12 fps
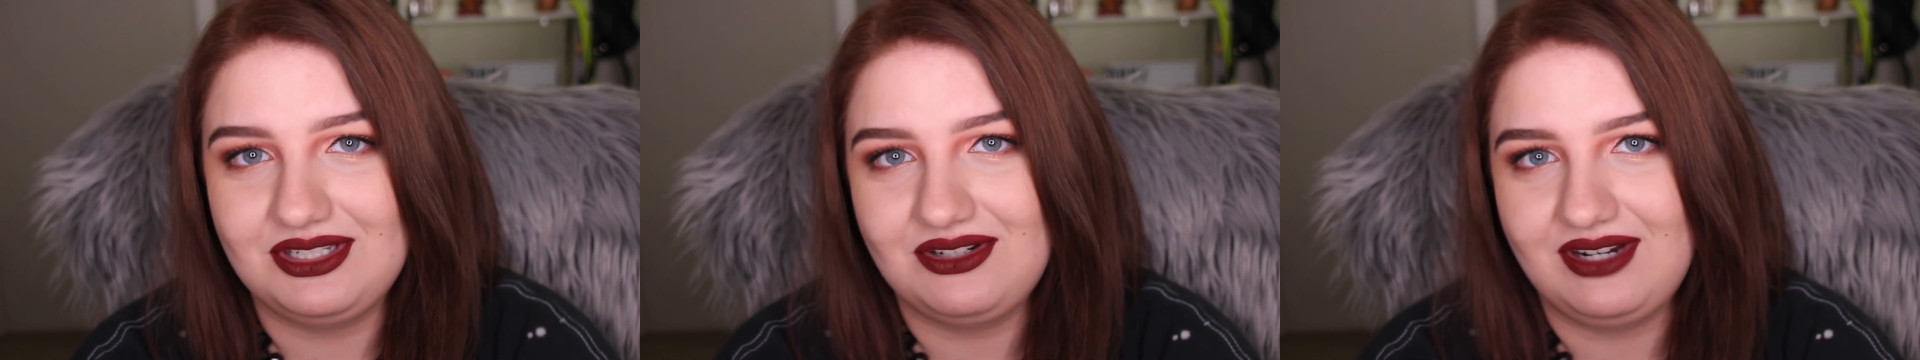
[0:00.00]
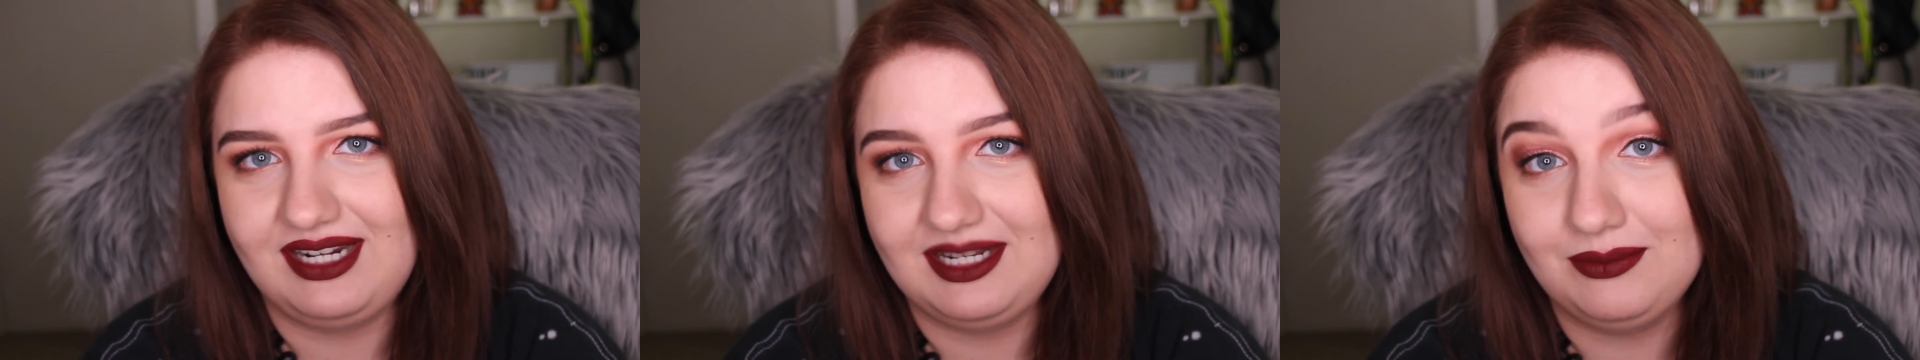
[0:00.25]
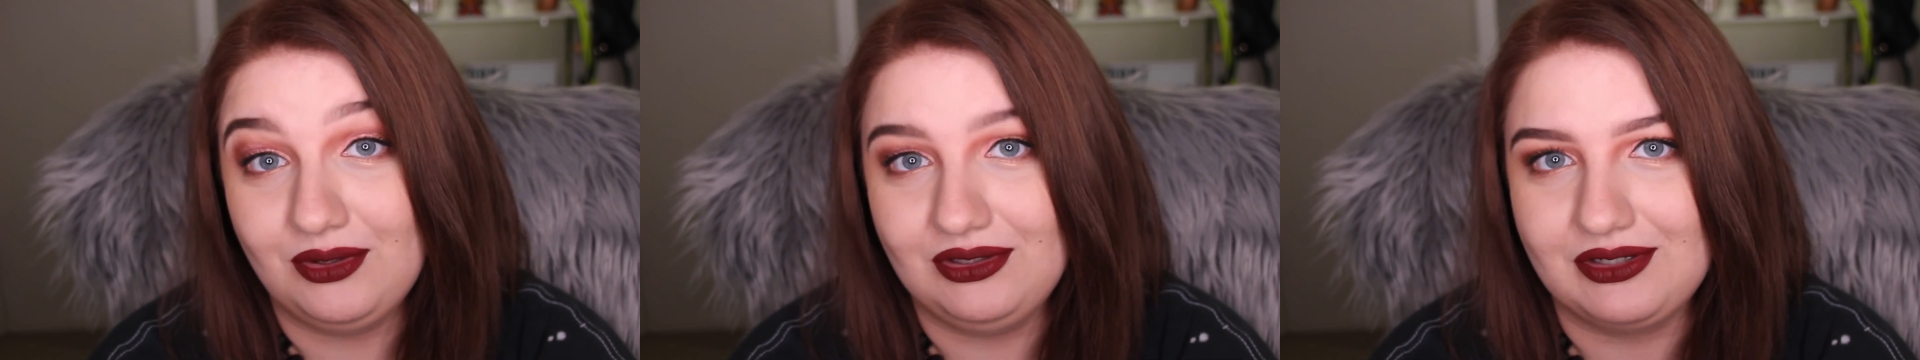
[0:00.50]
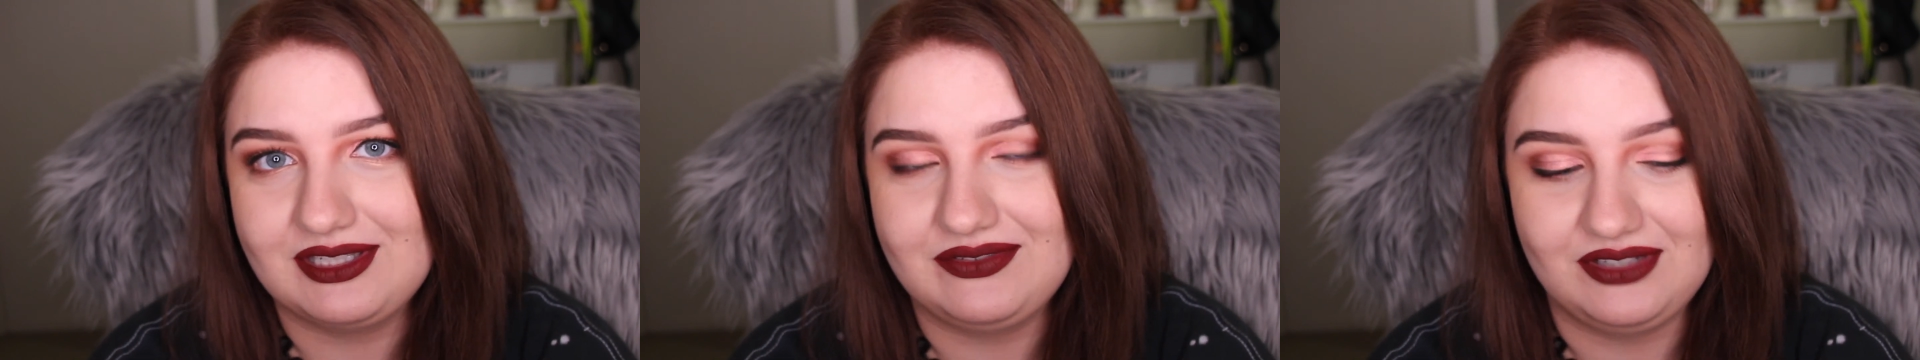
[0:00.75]
to creating more
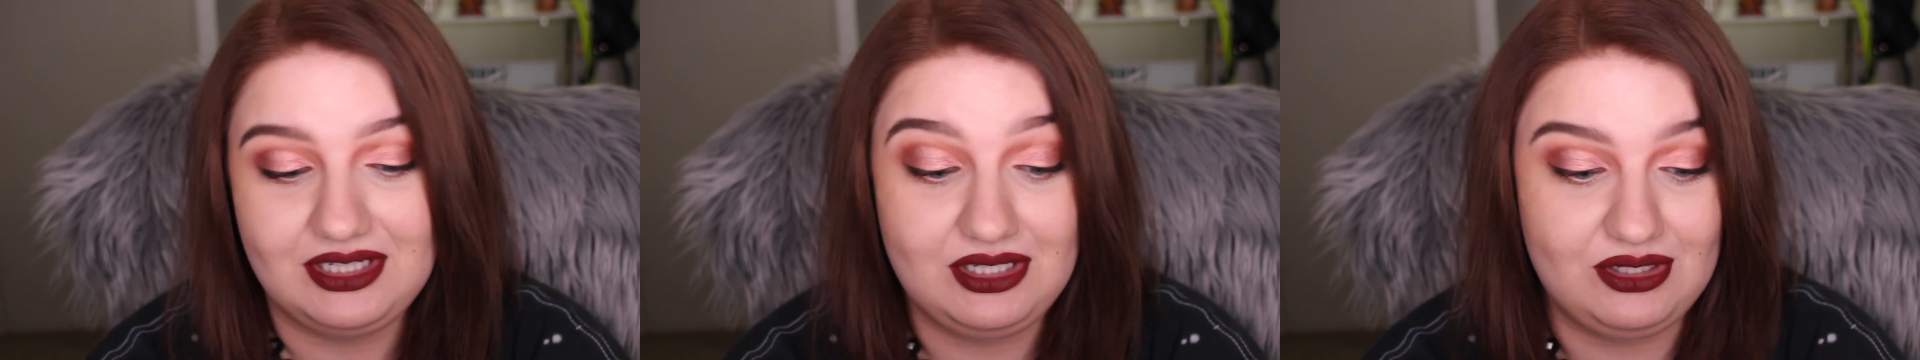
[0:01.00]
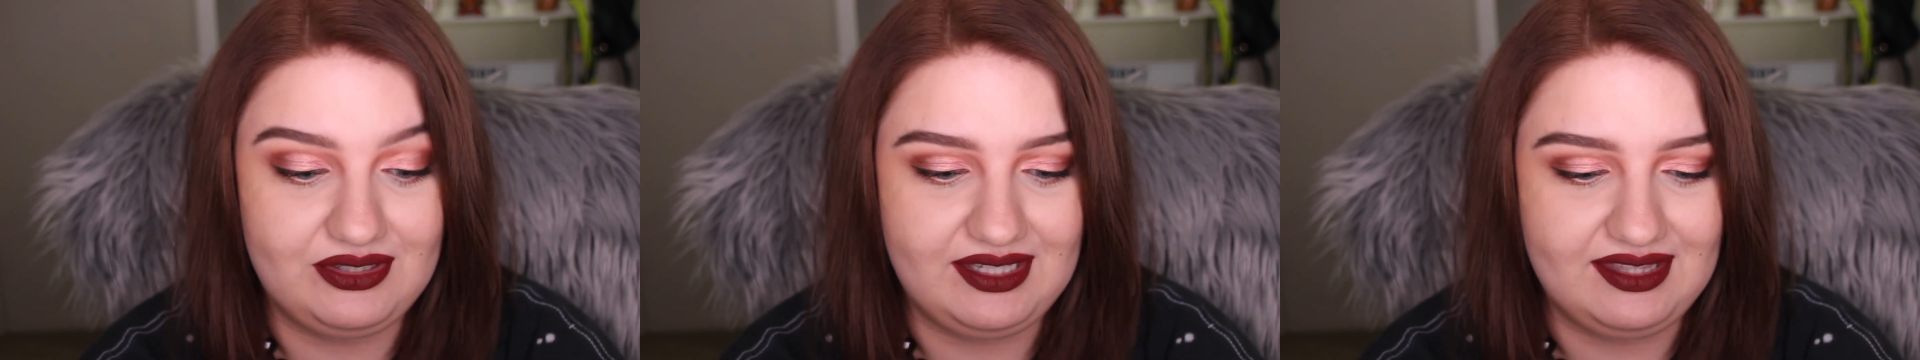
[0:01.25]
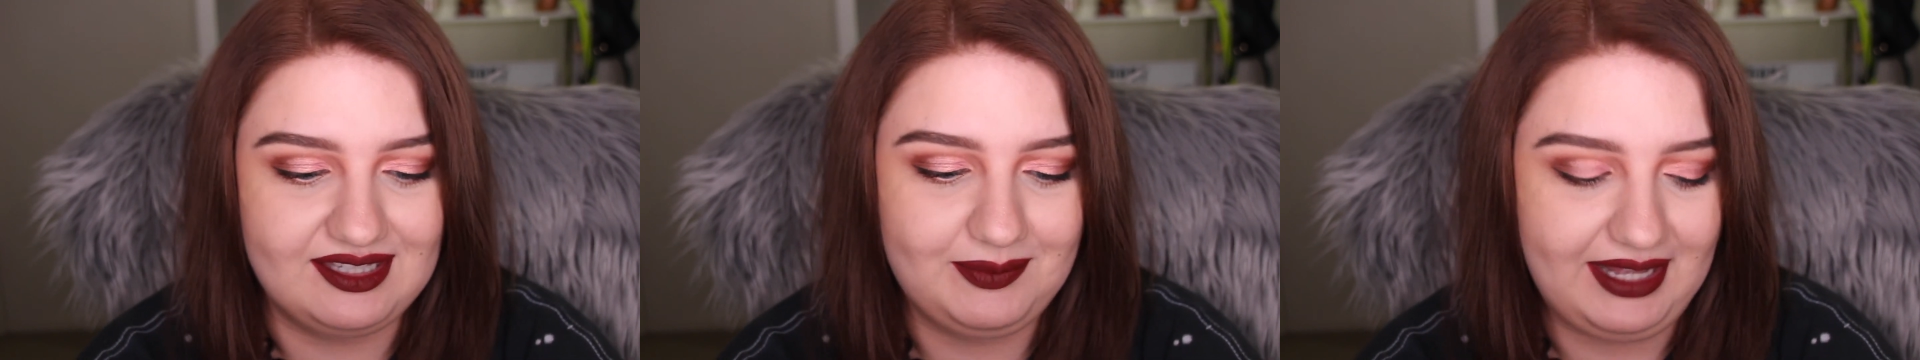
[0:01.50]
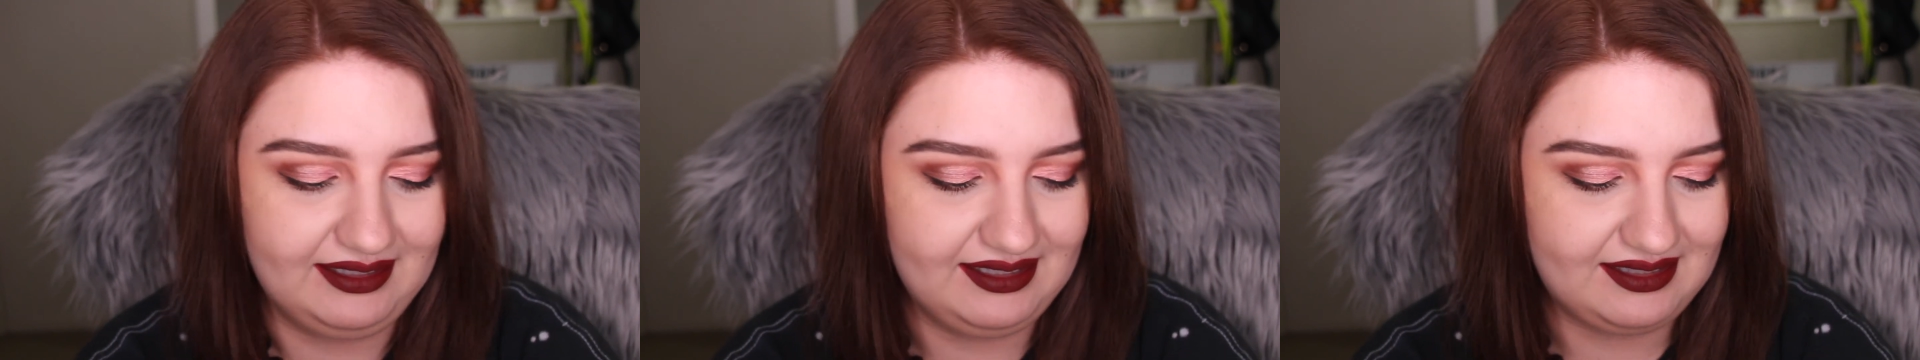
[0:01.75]
looks for you using this
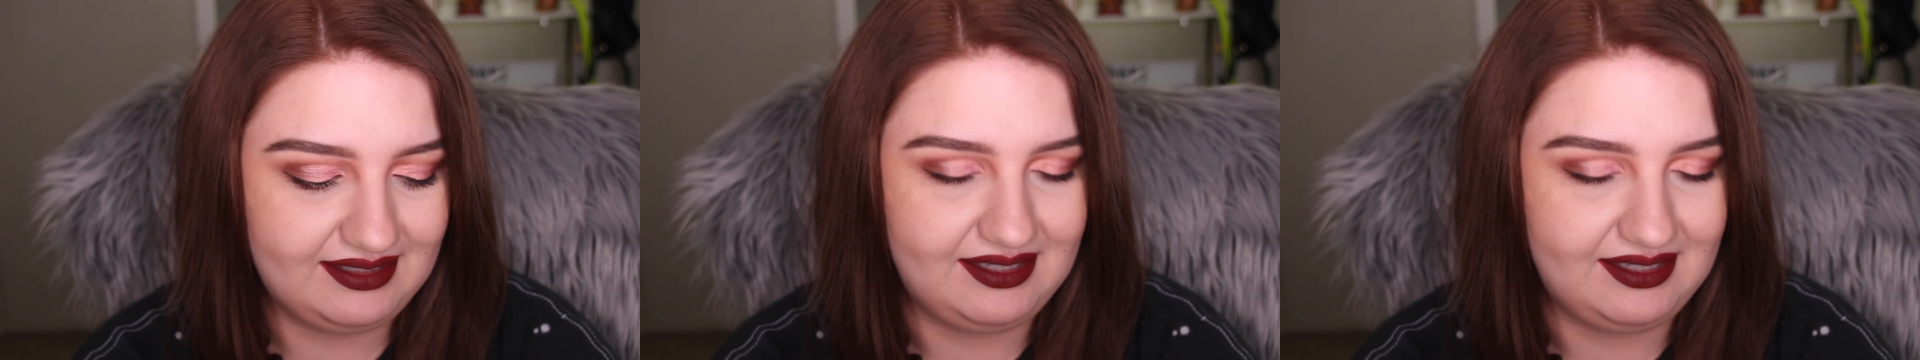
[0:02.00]
palette.